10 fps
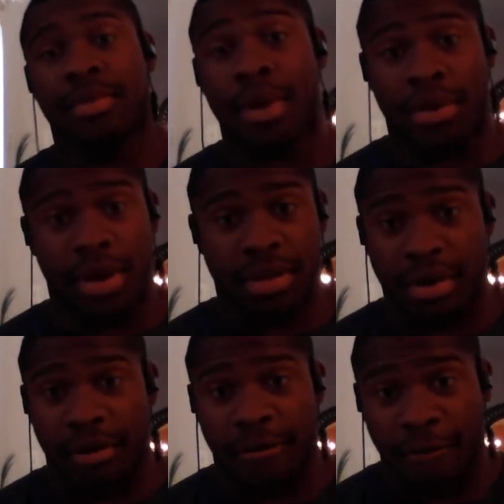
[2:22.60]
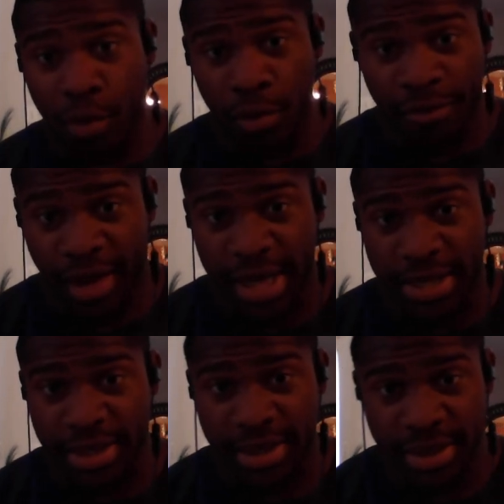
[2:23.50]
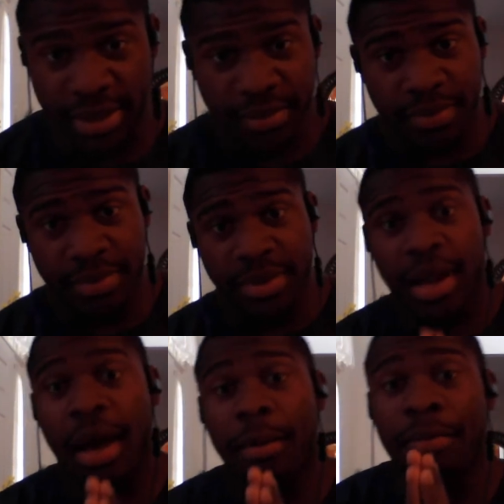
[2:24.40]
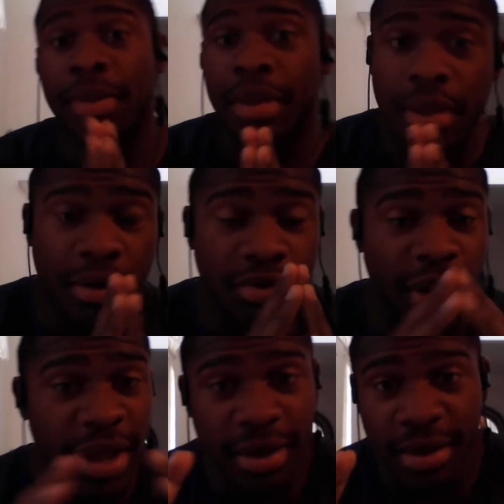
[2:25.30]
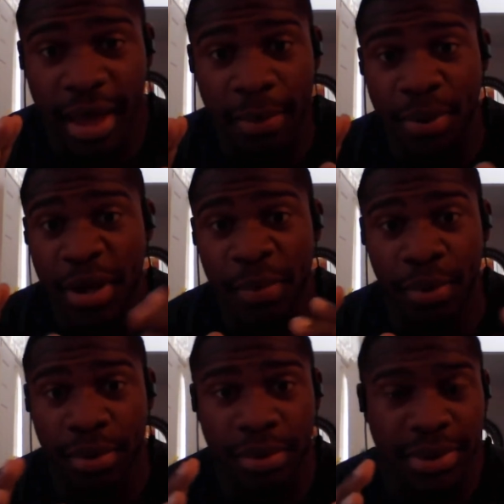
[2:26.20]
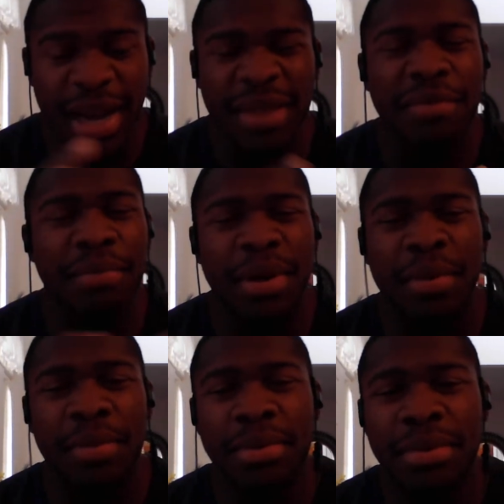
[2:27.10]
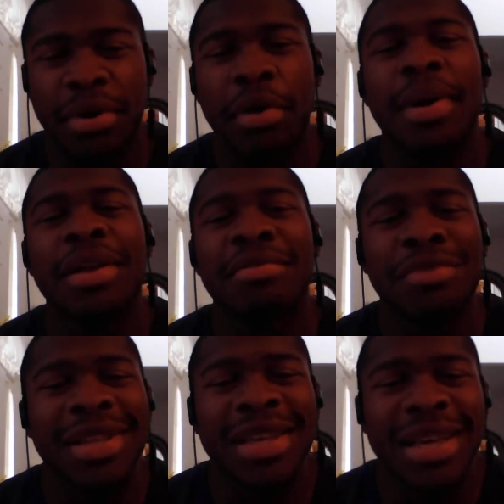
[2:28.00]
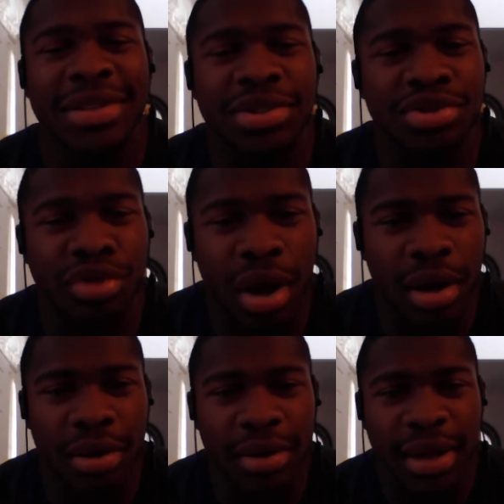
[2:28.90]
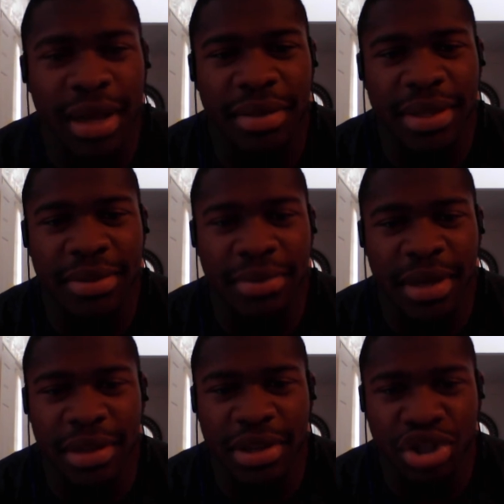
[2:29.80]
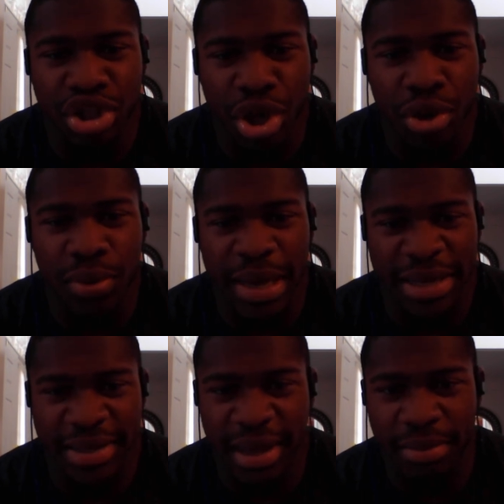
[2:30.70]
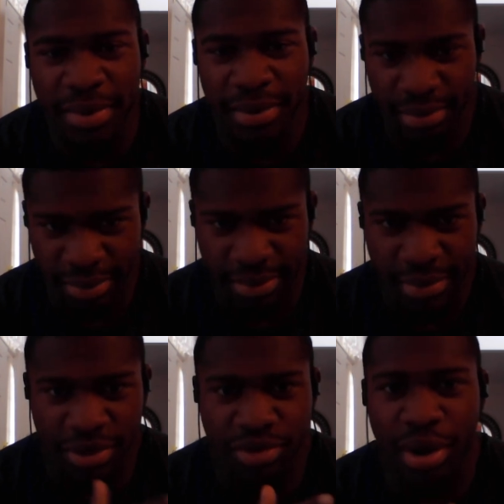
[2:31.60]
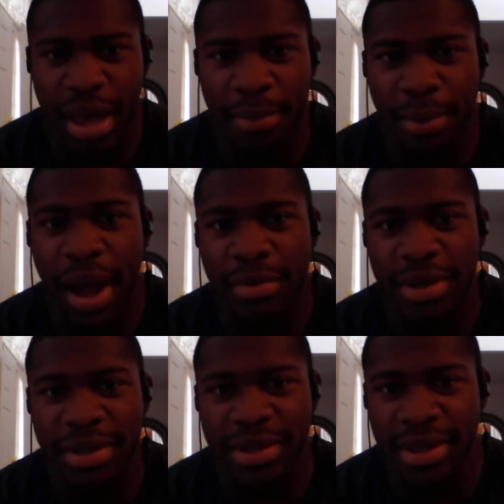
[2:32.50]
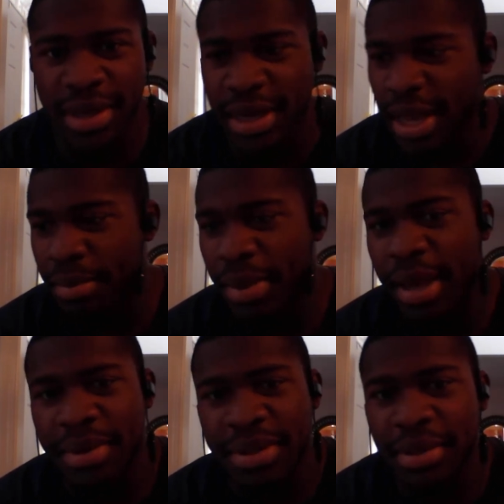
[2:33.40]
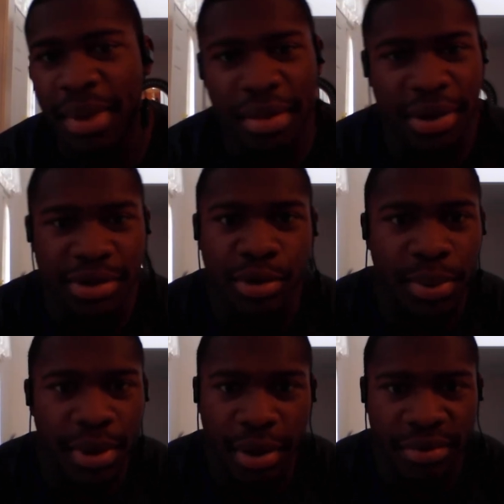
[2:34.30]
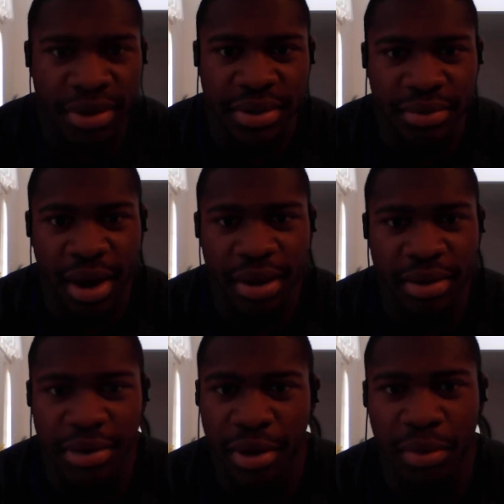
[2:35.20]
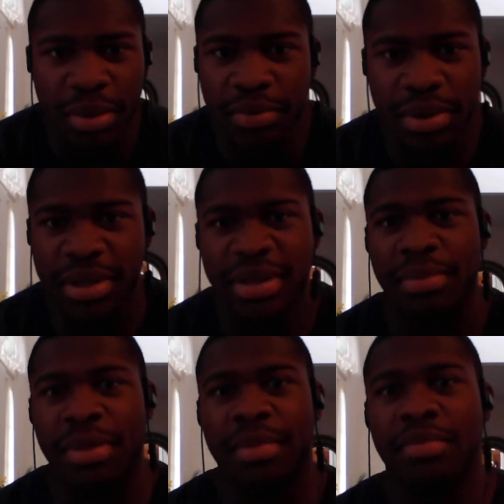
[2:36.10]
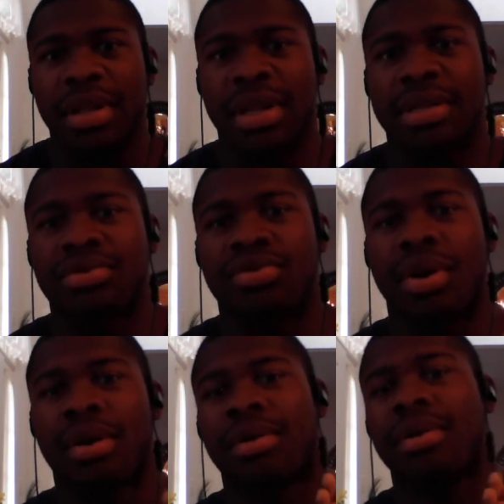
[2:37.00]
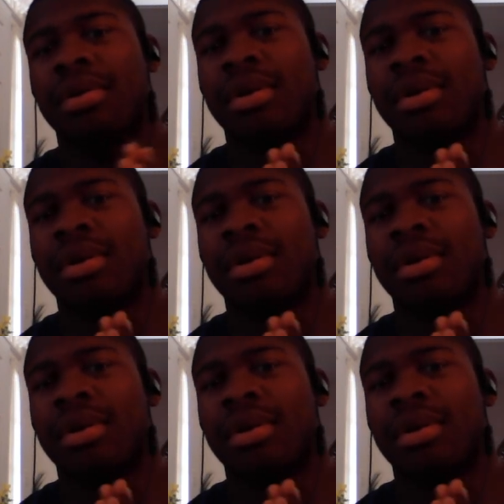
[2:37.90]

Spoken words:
Period. There are full fights. Now, granted that people, not even people, nobody really gets stronger in this show except the Straw Hat Pirates and maybe some other supernovas, right? No one except them really gets stronger.